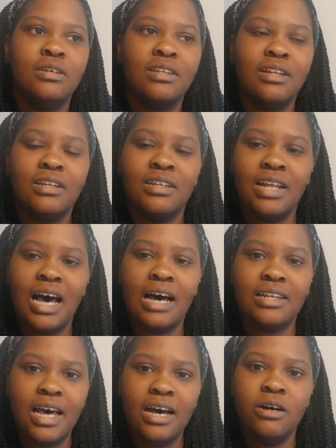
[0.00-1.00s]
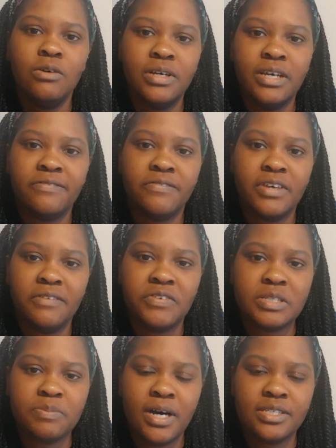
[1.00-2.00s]
allow, if it's
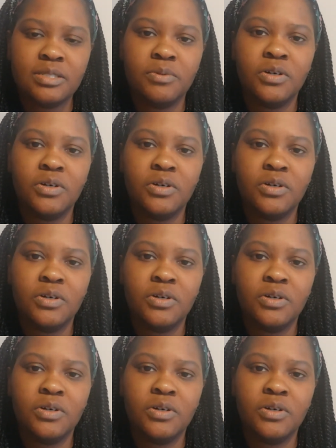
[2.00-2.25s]
possible,